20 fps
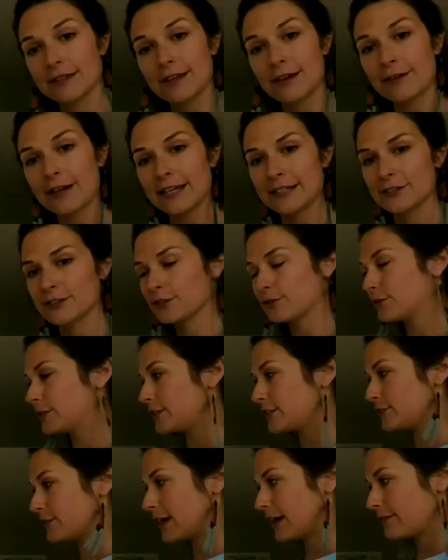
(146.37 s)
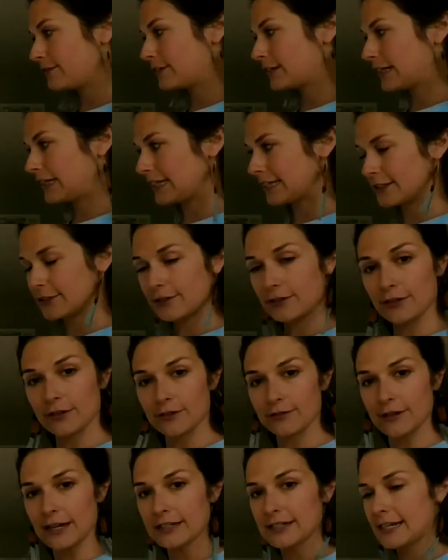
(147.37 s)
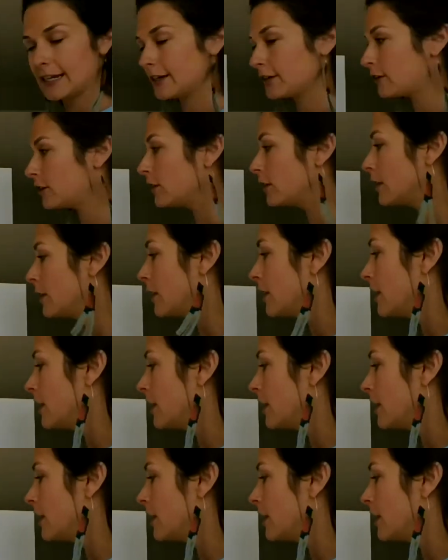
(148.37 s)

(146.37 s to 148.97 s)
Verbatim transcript: Okay, so once you have your little rectangle,